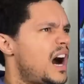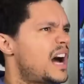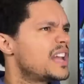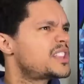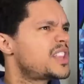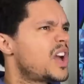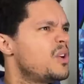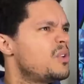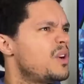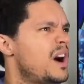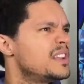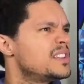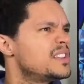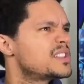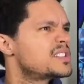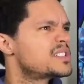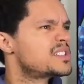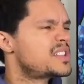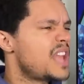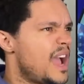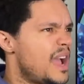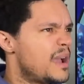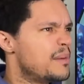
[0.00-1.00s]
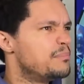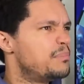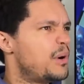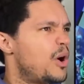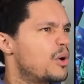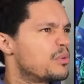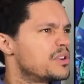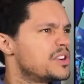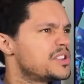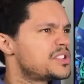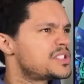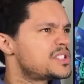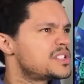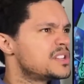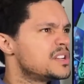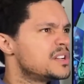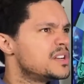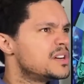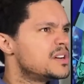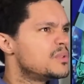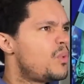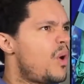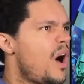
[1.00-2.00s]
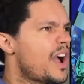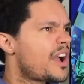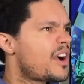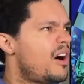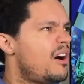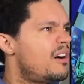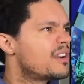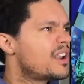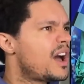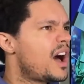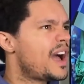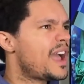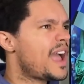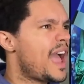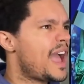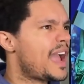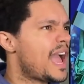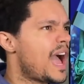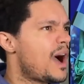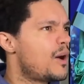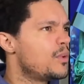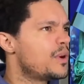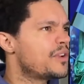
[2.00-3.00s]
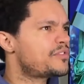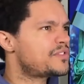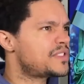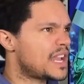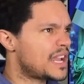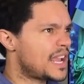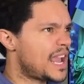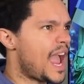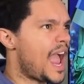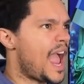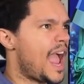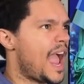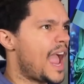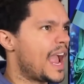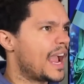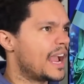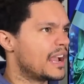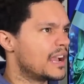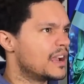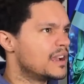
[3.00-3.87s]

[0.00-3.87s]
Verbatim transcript: I don't understand, Boris. Why can't I hang out with the gang?